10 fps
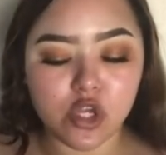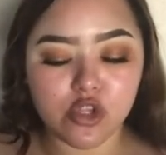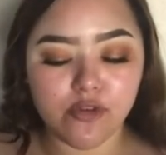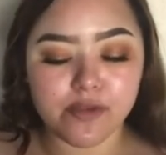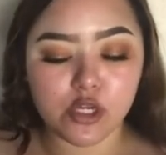
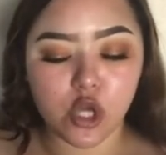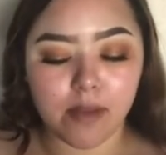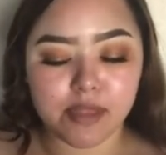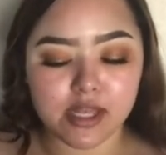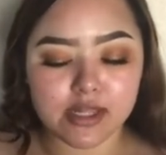So if you
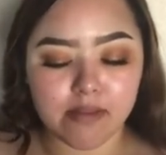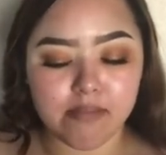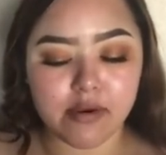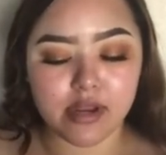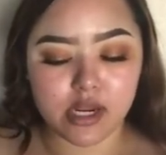drop this, I'm
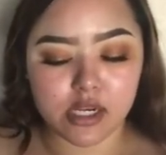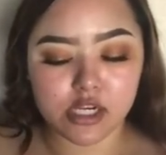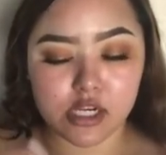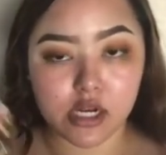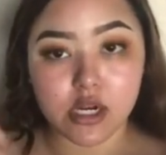pretty
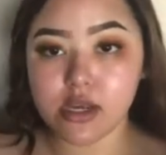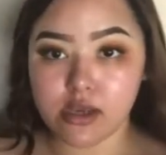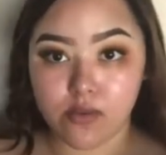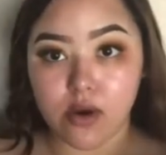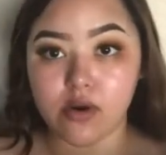sure
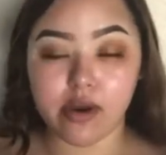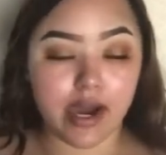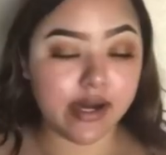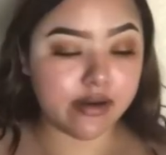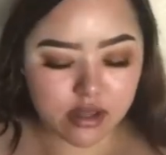it will
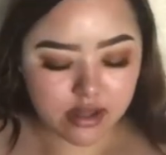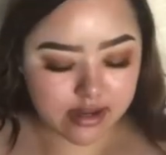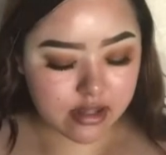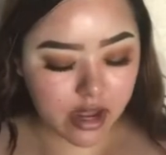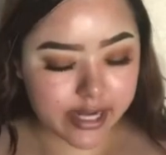crack.
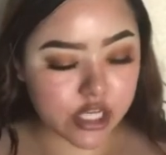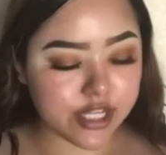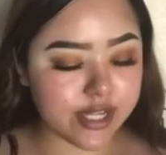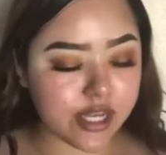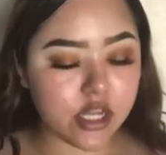So I
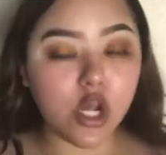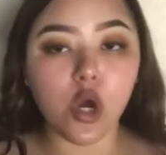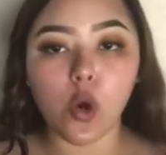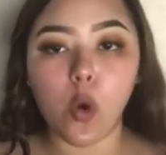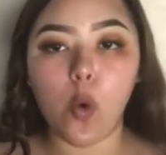just did
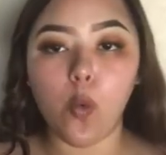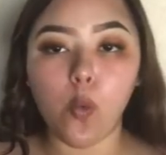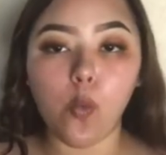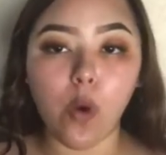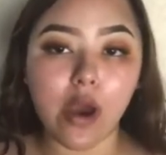
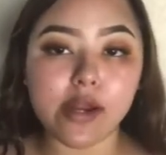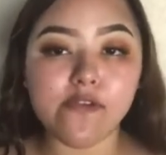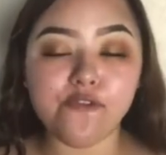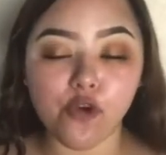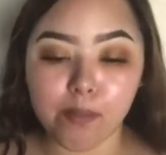
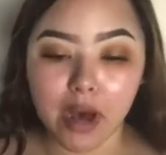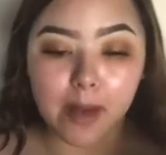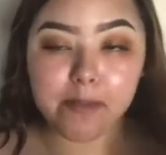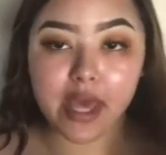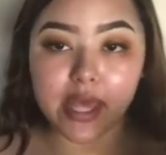1 full
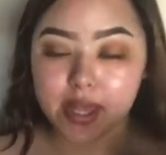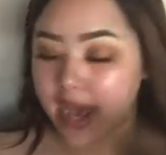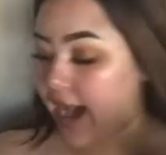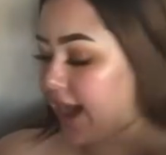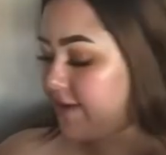pump and a
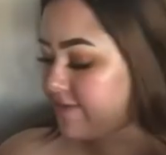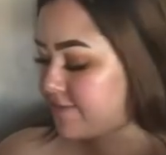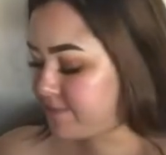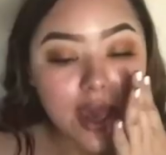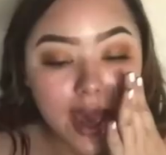half,
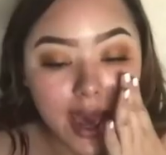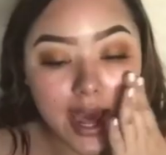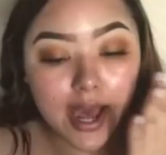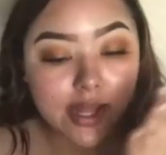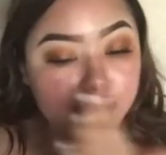
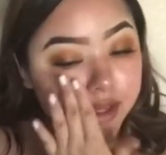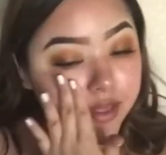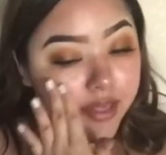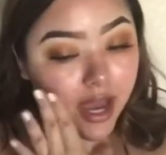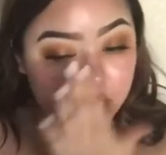and
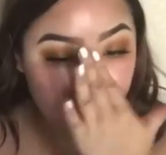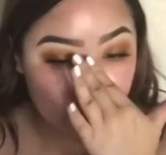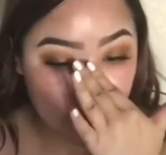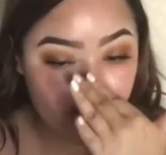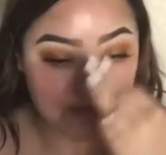that
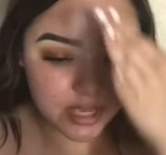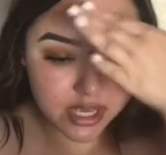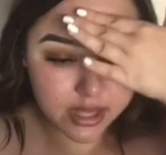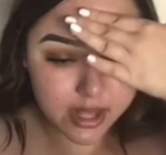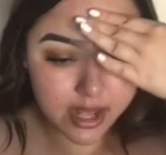should be
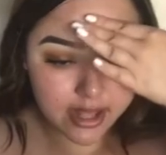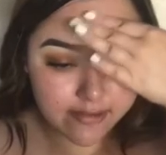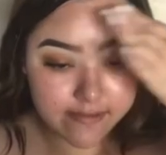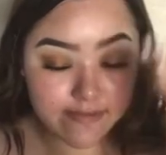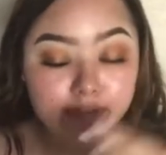enough
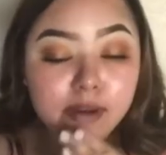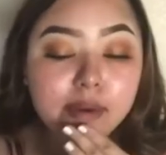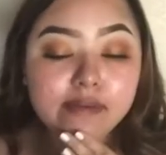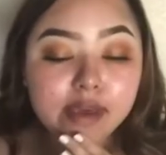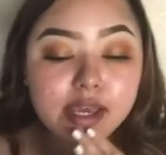for
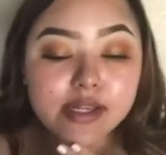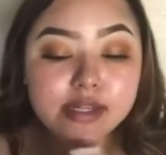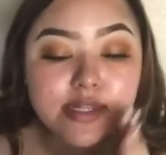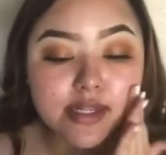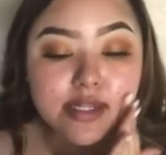my face.
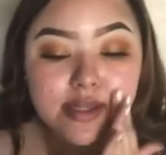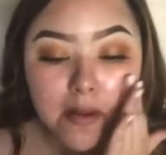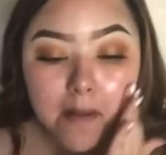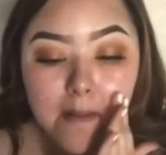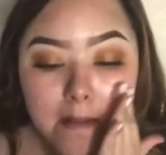
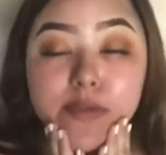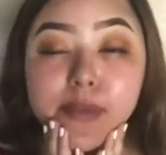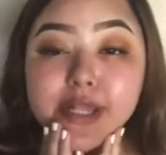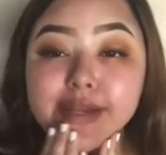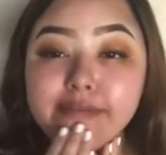It
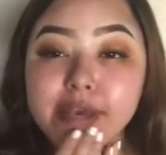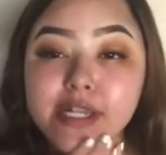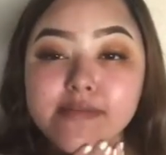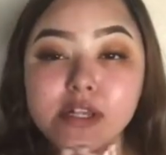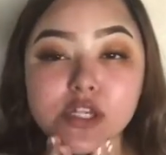makes your face
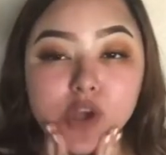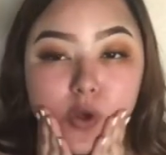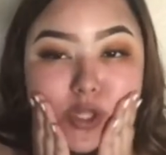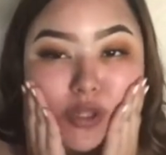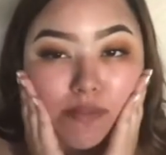feel
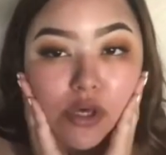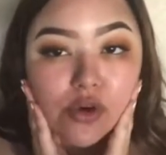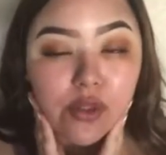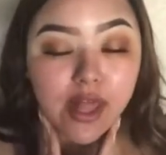so smooth.